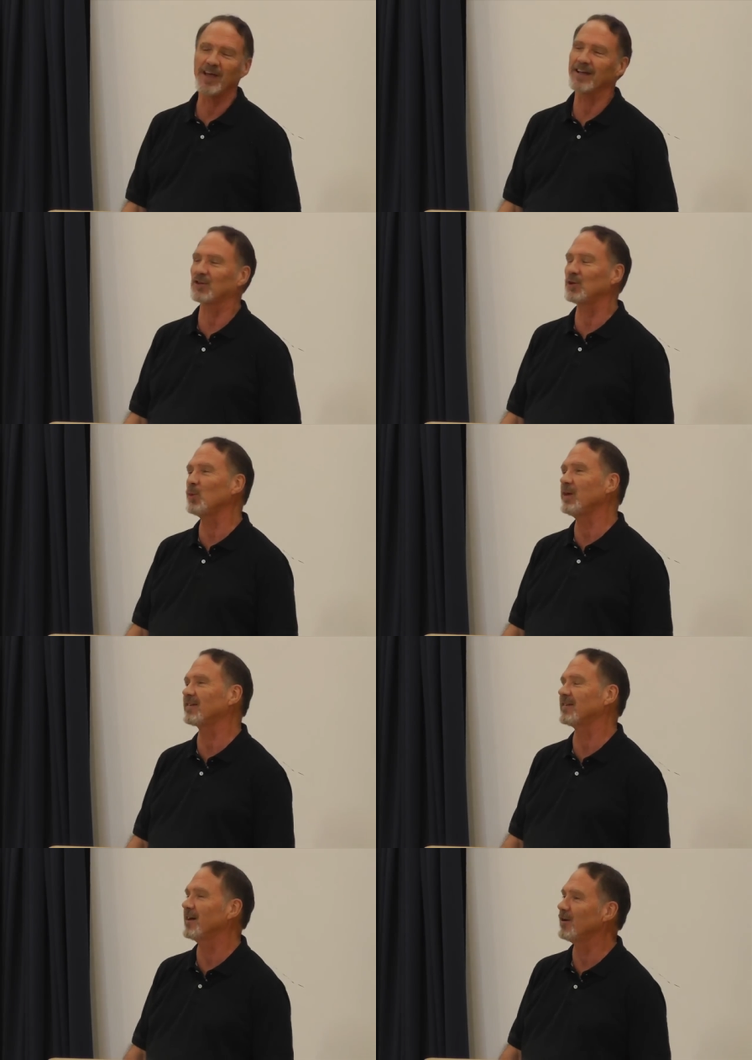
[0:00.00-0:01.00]
fact, 2
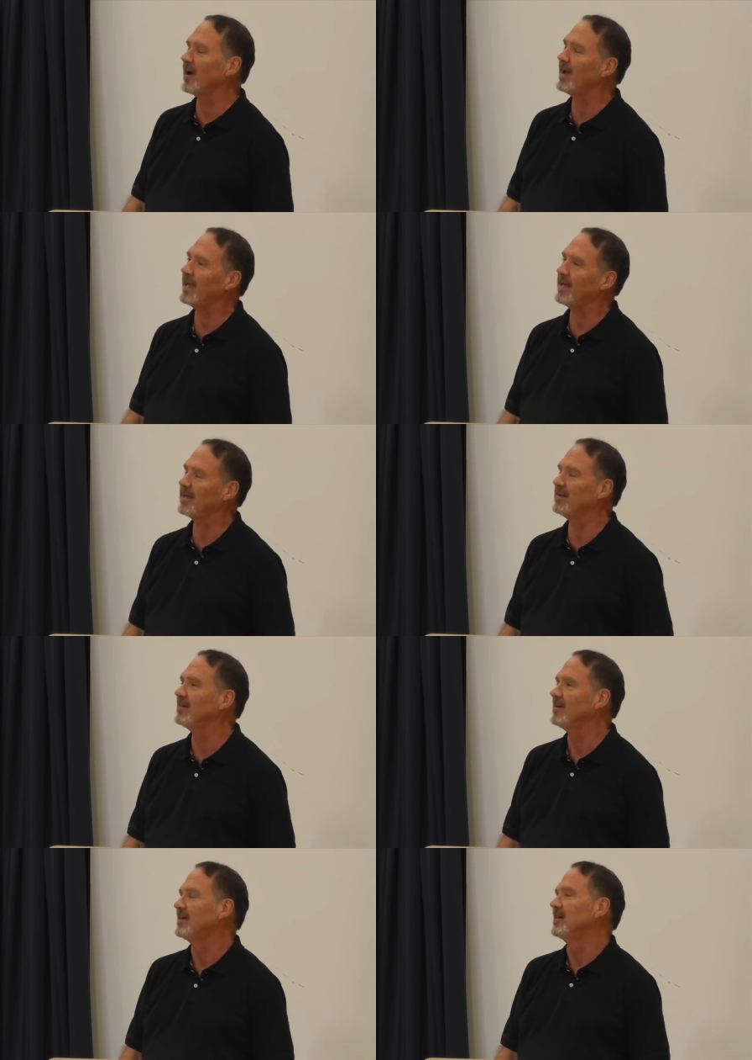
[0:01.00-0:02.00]
weeks later, I
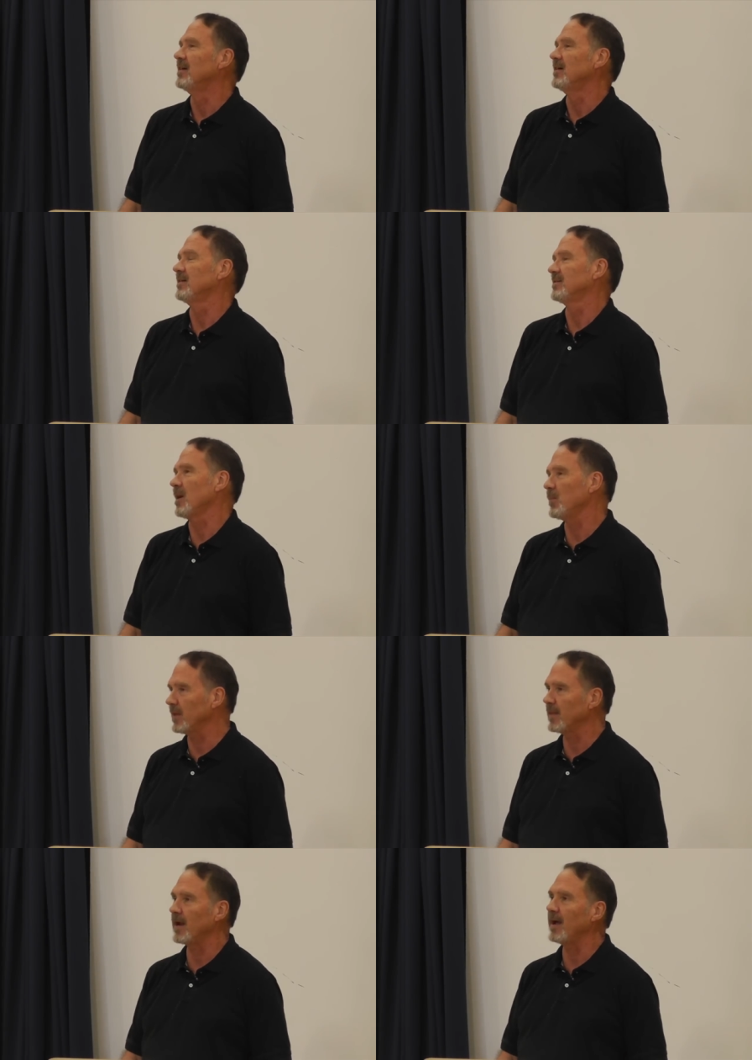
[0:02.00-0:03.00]
had
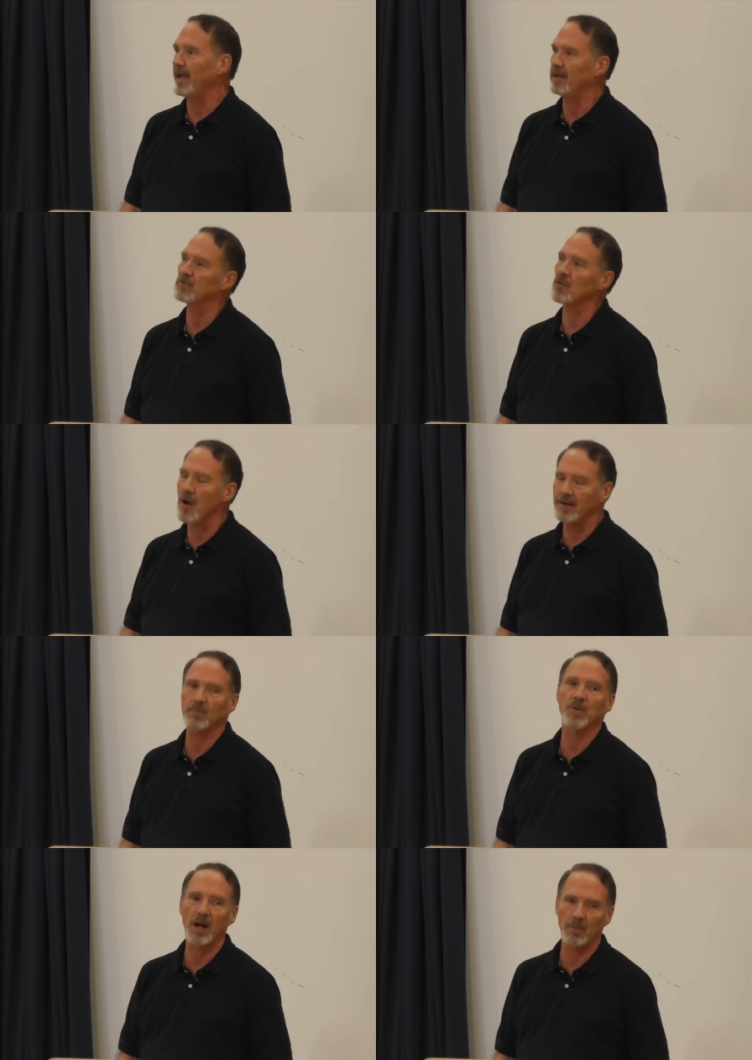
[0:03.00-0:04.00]
something that I had
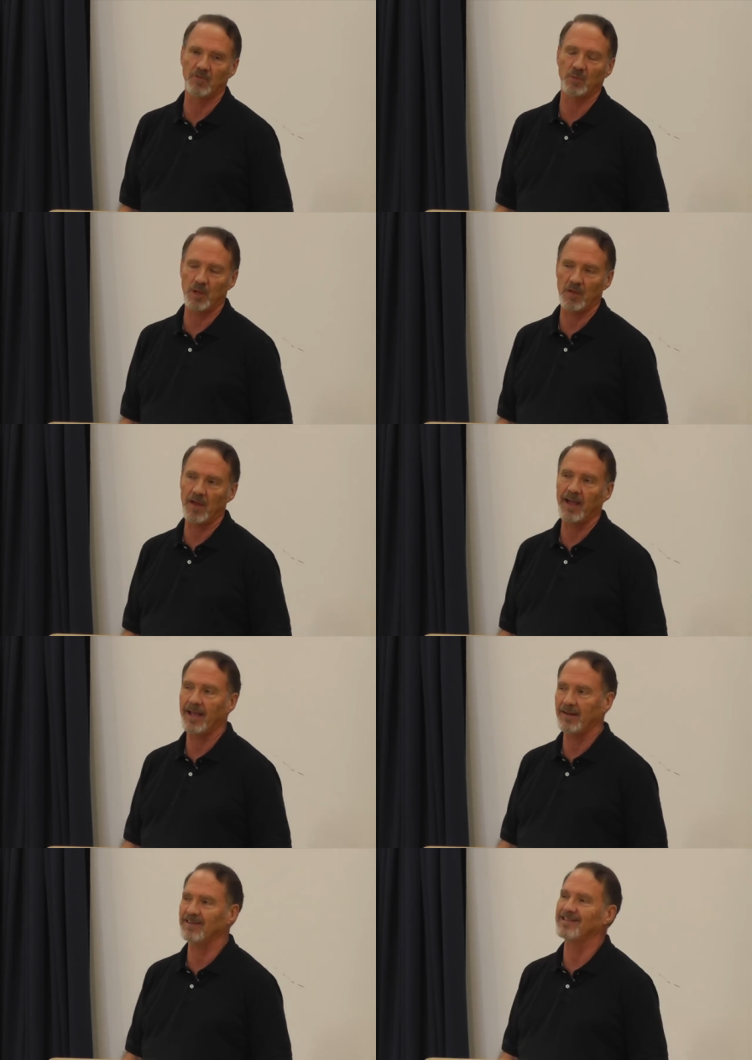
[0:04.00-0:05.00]
chronic problems with. I
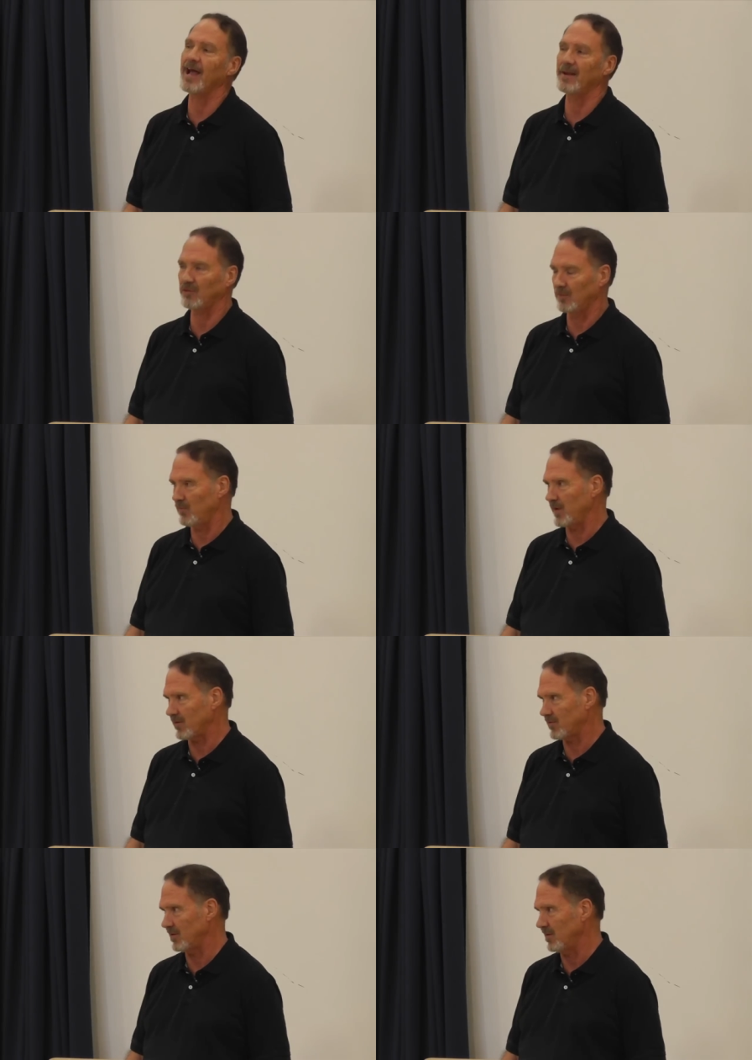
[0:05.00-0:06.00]
had a sinus
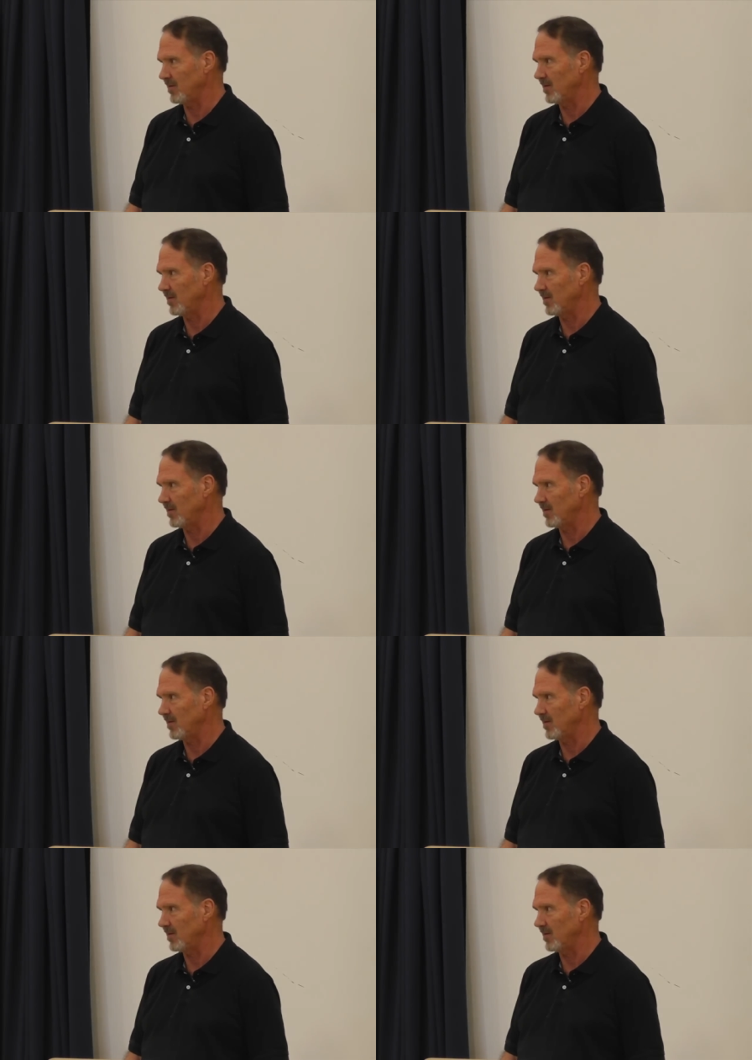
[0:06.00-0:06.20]
infection.